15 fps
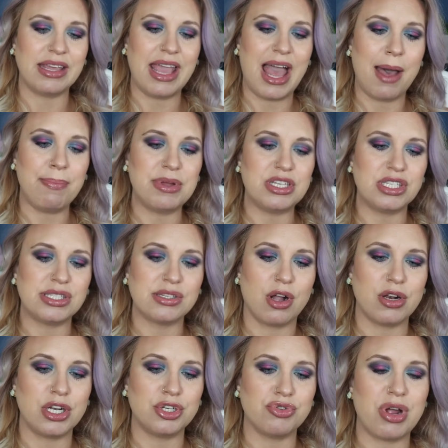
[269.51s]
cap
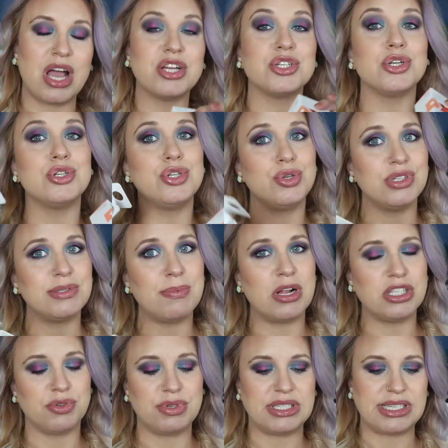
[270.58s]
discard and trash, too small
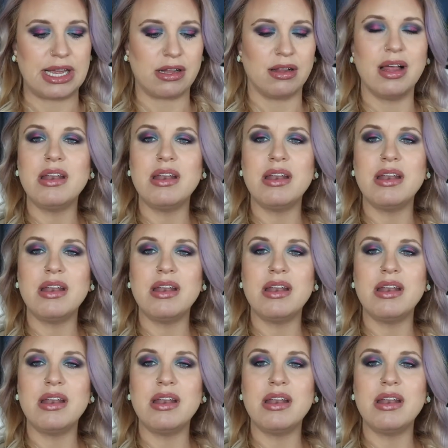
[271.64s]
to recycle.